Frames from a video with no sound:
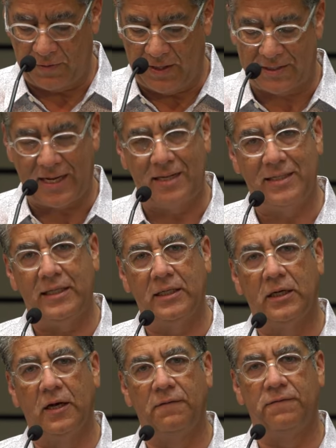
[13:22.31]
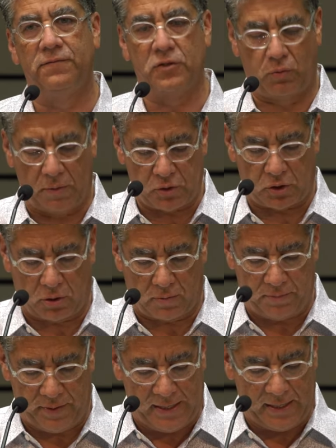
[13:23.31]
this idea of Scripture
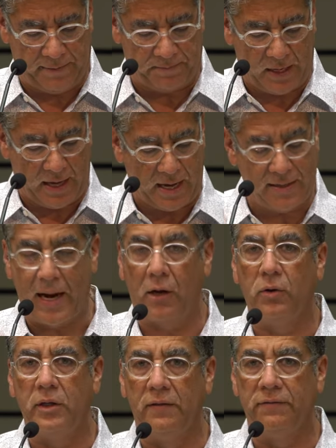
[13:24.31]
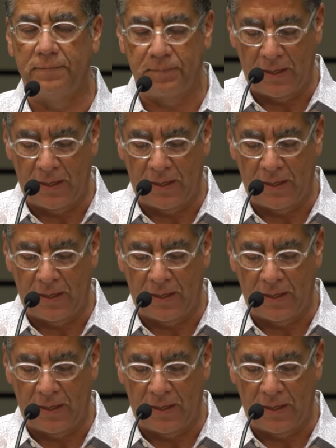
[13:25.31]
being a narrative.